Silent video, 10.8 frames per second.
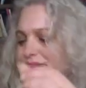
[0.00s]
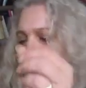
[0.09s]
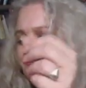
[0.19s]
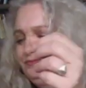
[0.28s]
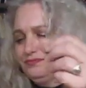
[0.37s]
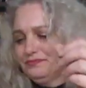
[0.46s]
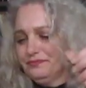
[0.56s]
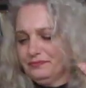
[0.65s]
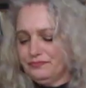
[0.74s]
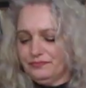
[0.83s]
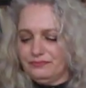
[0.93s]

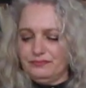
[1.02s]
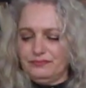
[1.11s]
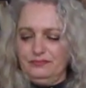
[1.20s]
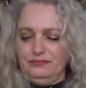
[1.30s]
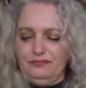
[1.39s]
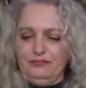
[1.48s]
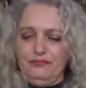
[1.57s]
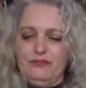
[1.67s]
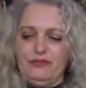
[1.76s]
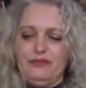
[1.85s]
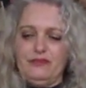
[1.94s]

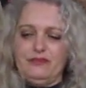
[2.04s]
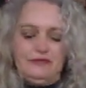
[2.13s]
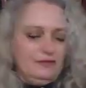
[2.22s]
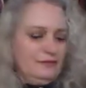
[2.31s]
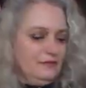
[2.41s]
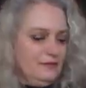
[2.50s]
Nobody speaks.